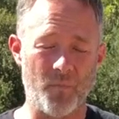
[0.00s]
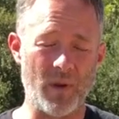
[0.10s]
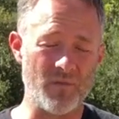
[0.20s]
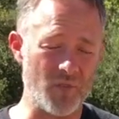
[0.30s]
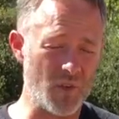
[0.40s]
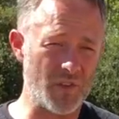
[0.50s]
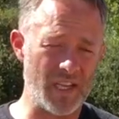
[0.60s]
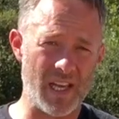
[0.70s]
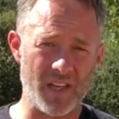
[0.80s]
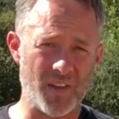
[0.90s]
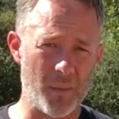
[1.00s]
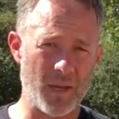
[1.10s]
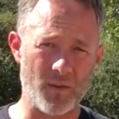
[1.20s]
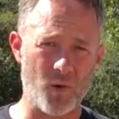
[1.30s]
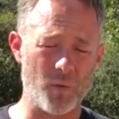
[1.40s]
We didn't lose any
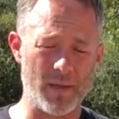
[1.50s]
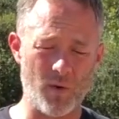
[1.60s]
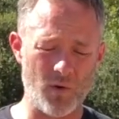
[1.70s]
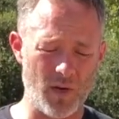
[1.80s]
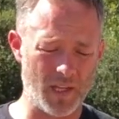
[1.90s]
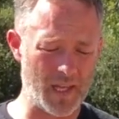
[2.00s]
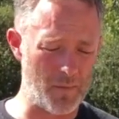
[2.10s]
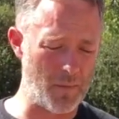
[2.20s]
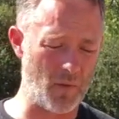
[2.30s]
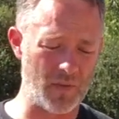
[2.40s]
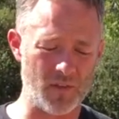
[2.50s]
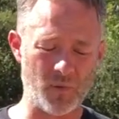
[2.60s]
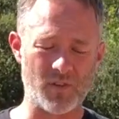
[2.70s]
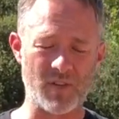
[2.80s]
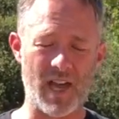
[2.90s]
anti-microbial capabilities
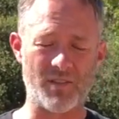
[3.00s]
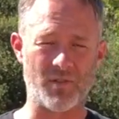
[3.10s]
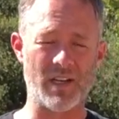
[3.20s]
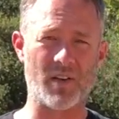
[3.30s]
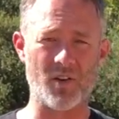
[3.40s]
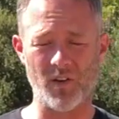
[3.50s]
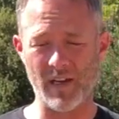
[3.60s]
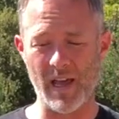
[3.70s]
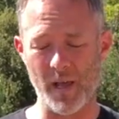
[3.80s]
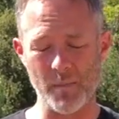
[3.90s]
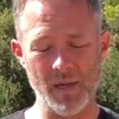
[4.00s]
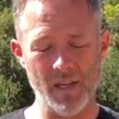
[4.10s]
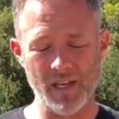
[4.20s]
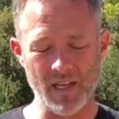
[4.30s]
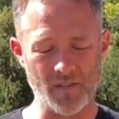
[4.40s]
which naturally occur in hemp.
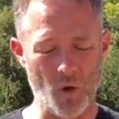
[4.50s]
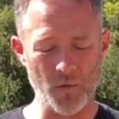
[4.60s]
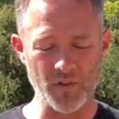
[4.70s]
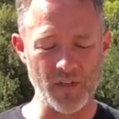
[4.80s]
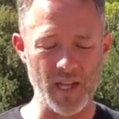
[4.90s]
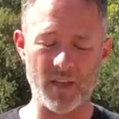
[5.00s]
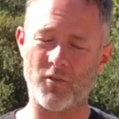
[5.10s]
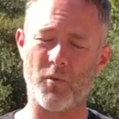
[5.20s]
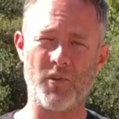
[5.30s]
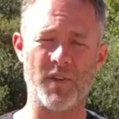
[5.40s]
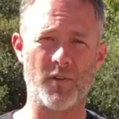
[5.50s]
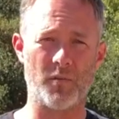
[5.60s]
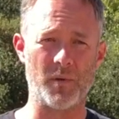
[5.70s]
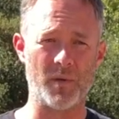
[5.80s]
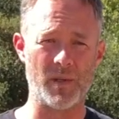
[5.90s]
It's almost negligible
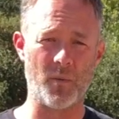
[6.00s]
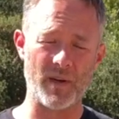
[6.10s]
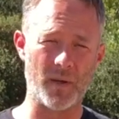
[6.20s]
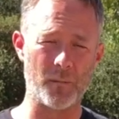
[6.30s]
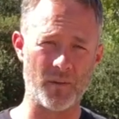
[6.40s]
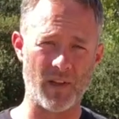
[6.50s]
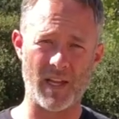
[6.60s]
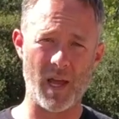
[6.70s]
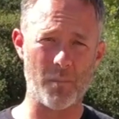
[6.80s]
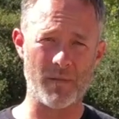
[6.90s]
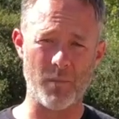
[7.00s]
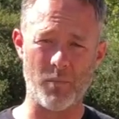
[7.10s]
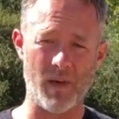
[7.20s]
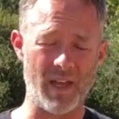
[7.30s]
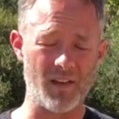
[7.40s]
difference between the 100% hemp and the
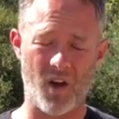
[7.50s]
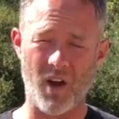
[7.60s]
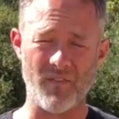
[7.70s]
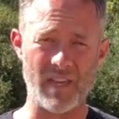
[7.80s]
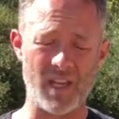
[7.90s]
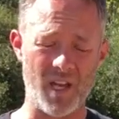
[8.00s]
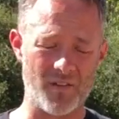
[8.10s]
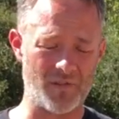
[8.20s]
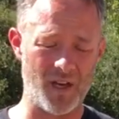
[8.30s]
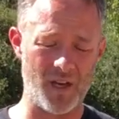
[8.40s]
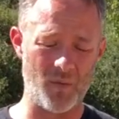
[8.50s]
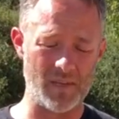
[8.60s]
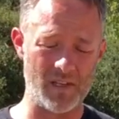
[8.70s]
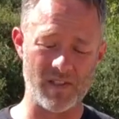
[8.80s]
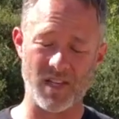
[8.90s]
blend. Oddly enough, we
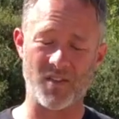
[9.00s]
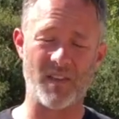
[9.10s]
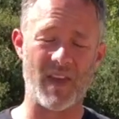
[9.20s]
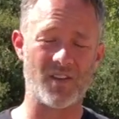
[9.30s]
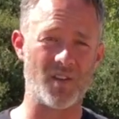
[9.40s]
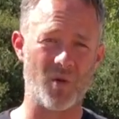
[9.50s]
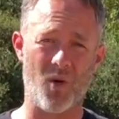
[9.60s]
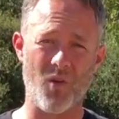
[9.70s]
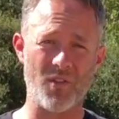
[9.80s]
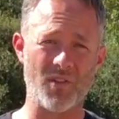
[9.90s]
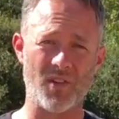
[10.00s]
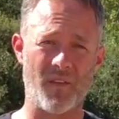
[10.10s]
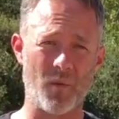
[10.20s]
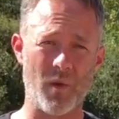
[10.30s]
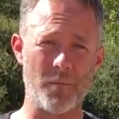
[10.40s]
did tests on that too. All this is
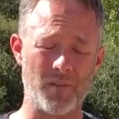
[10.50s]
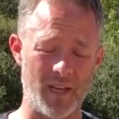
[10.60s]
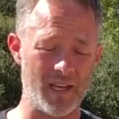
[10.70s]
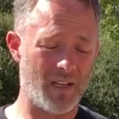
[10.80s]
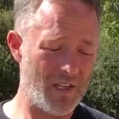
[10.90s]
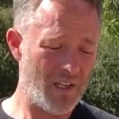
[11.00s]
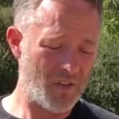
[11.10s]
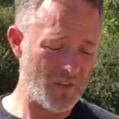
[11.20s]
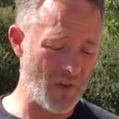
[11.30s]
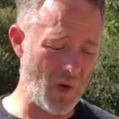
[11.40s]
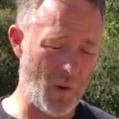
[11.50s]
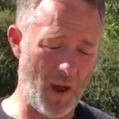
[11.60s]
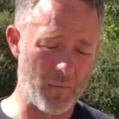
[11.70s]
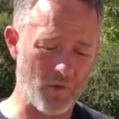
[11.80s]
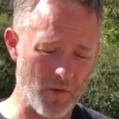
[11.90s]
on the website. So
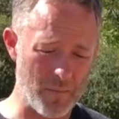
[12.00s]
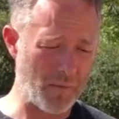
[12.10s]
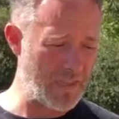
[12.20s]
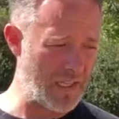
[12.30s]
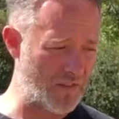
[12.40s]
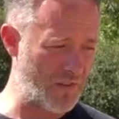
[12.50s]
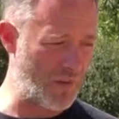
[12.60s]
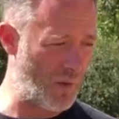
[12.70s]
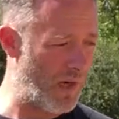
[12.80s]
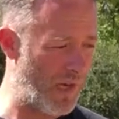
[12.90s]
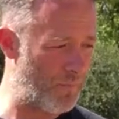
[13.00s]
I'm really pleased to